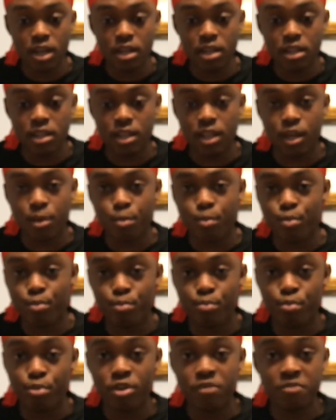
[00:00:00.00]
they're
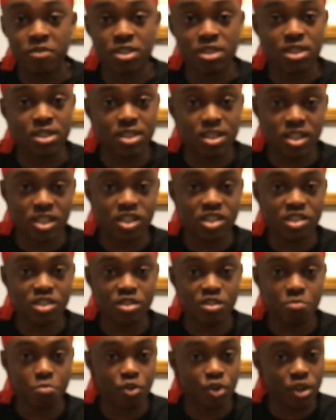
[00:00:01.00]
brothers and
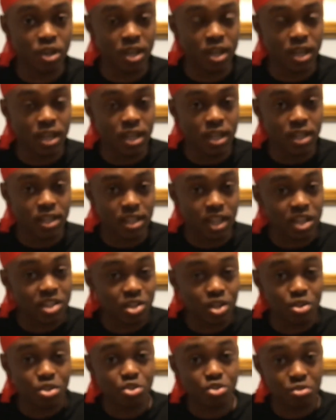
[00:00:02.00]
sisters. But that's
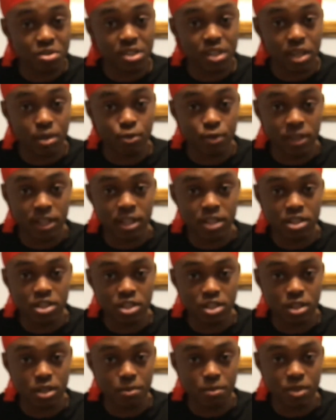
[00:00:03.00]
how strong their
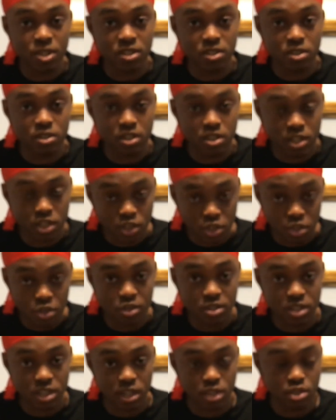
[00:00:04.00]
relationship is, because it
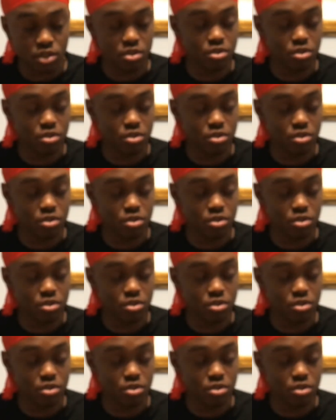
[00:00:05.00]
shows that, you